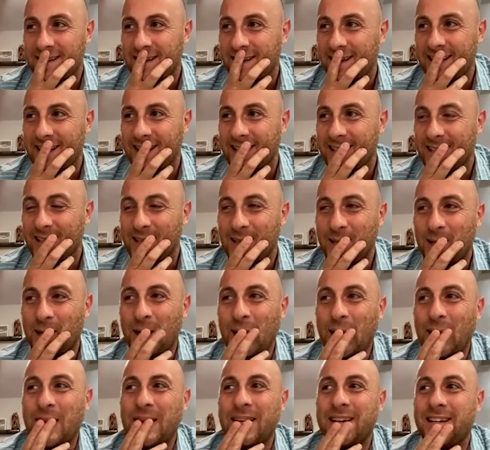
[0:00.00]
in.
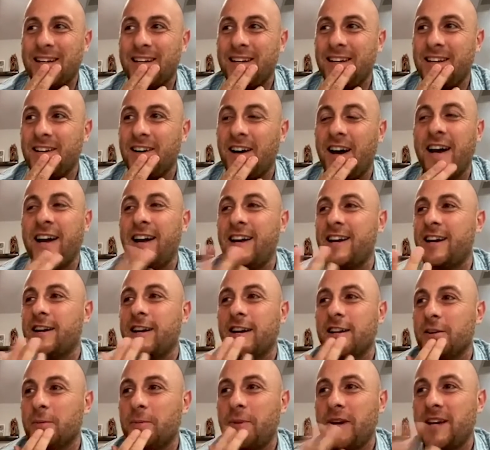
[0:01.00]
I had
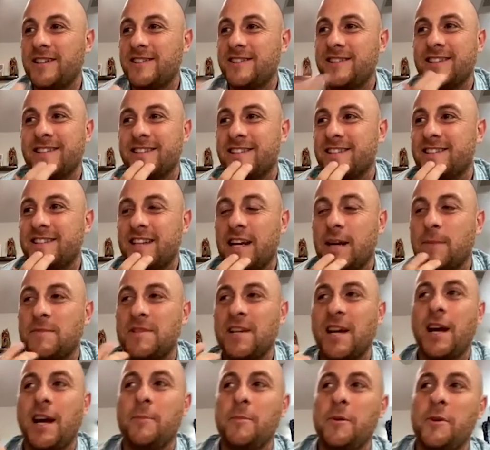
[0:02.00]
another patient at the same
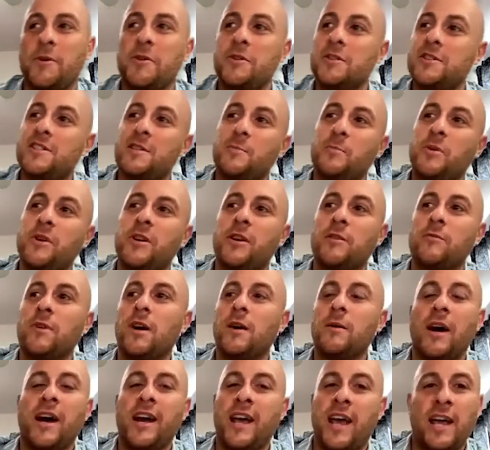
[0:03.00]
time who used to put
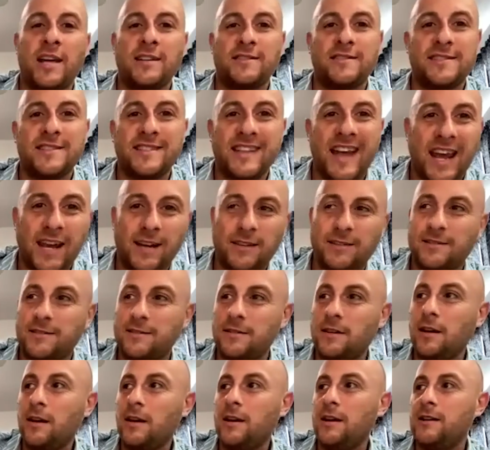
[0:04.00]
I hate
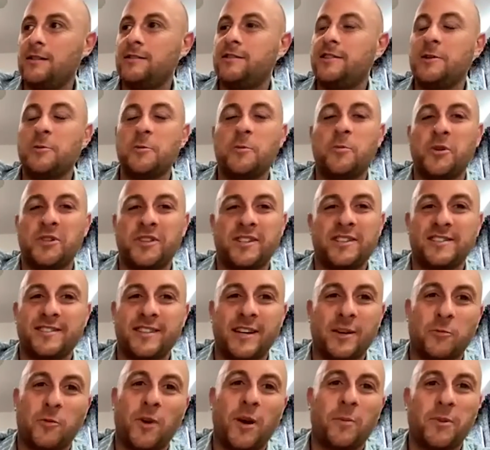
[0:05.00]
snakes. And she would put this
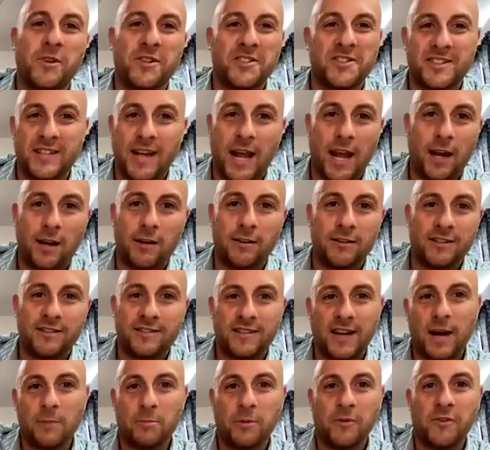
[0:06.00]
like rubber snake on the
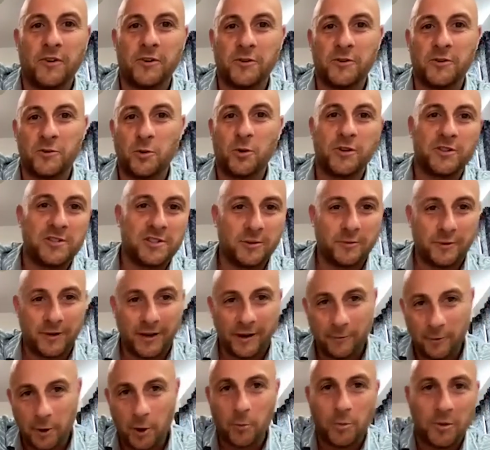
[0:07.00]
top of her door. So when
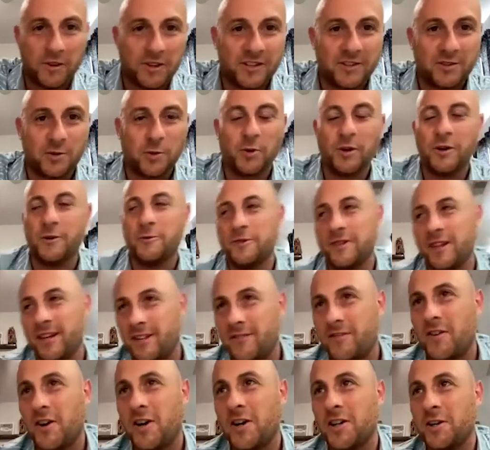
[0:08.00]
I would open the door, it would like
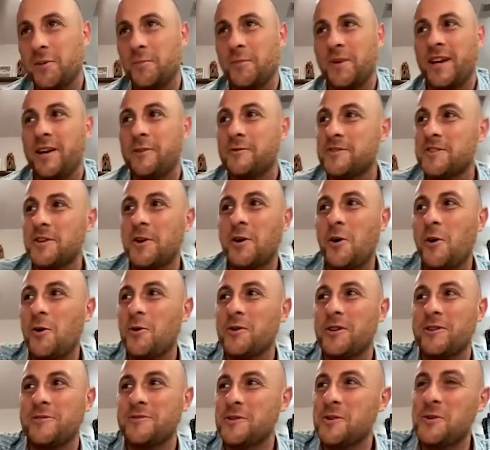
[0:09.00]
follow me.
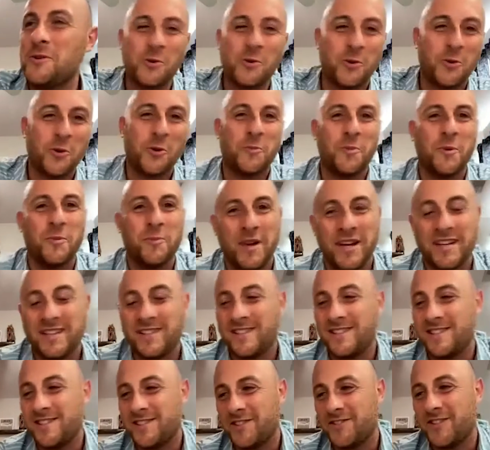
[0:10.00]
There was a group of
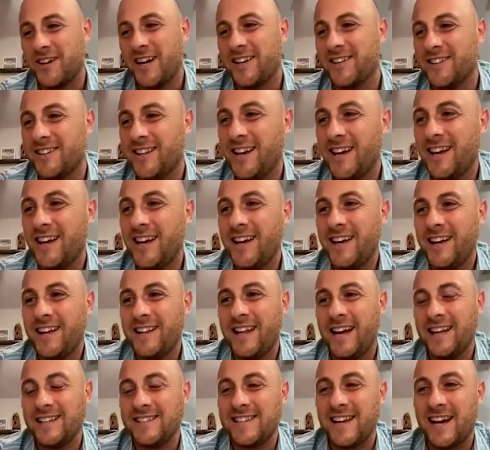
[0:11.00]
patients around
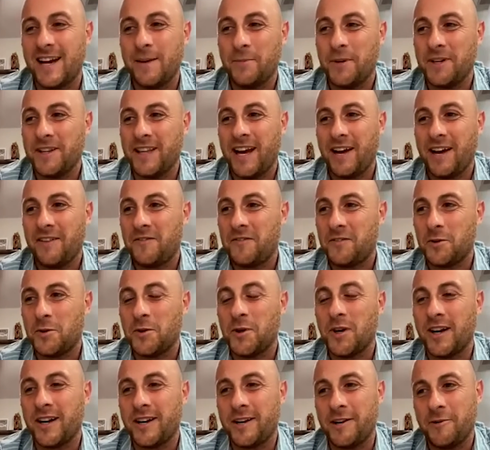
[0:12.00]
that time on that
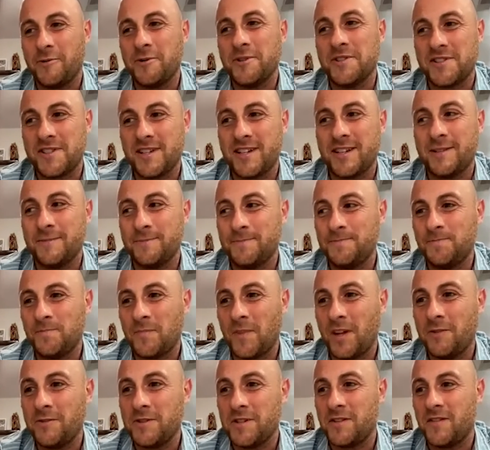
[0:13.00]
floor. And it was a
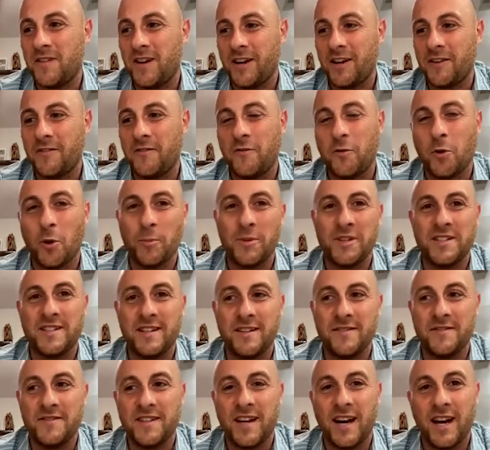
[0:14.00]
very
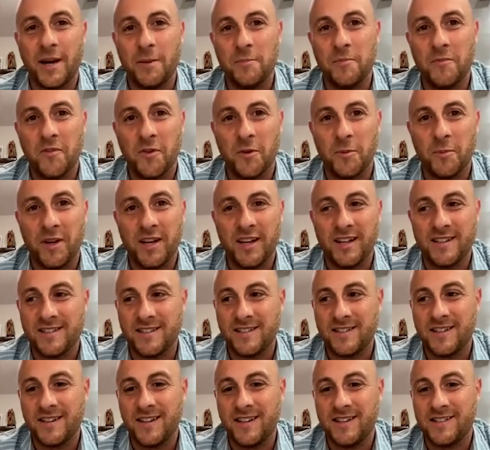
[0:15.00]
formative time for me as
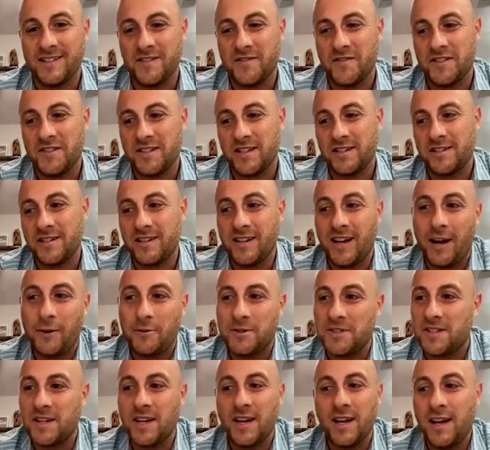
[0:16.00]
a physician. I
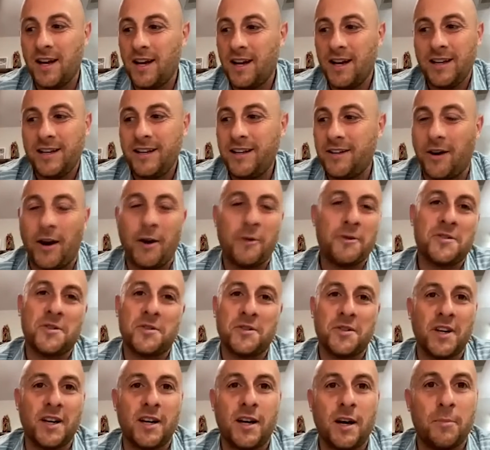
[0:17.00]
was
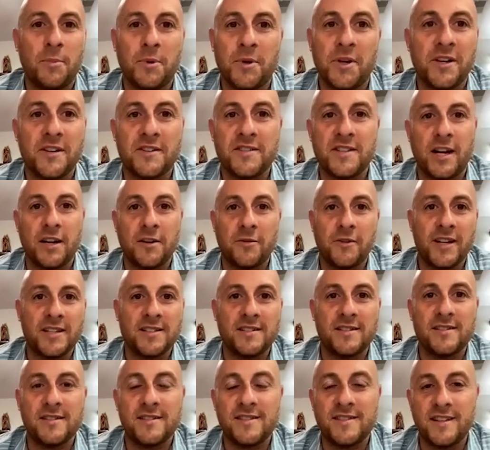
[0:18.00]
only a couple years out of
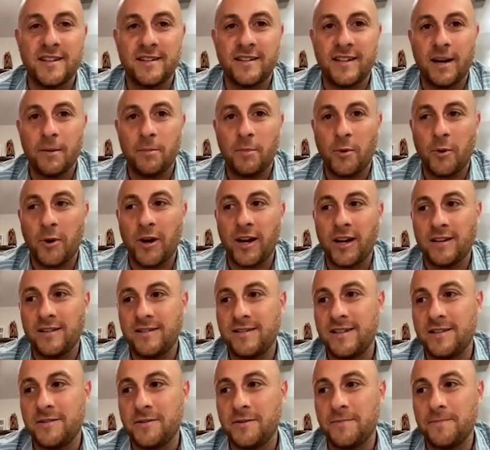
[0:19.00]
residency at that point.
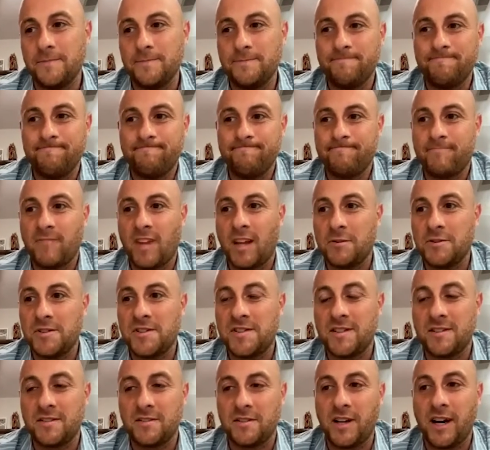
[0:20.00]
I was
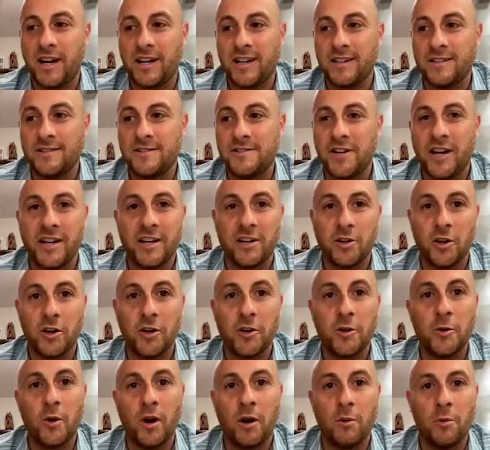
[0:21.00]
still kind of trying to
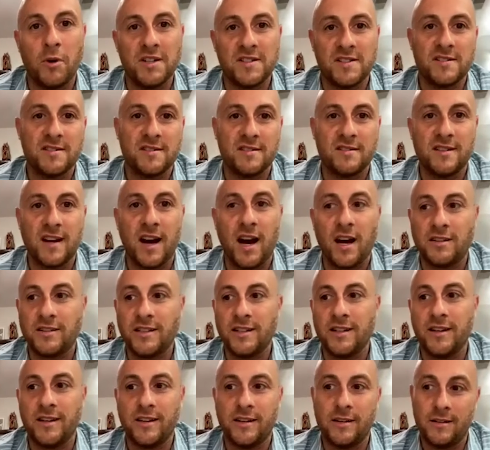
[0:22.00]
learn who I was as a
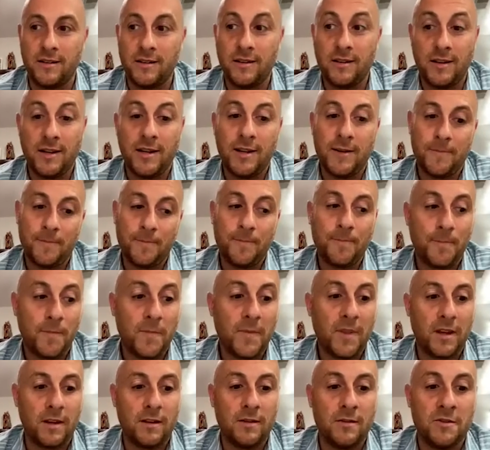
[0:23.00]
doctor. And
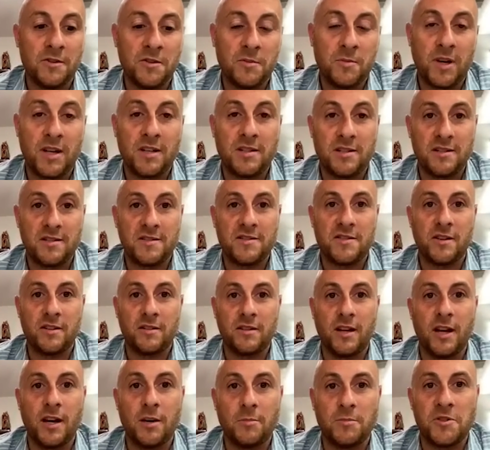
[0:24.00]
those patients
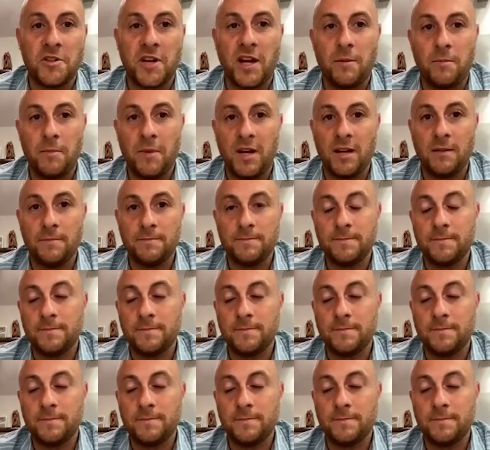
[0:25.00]
certainly helped shape me.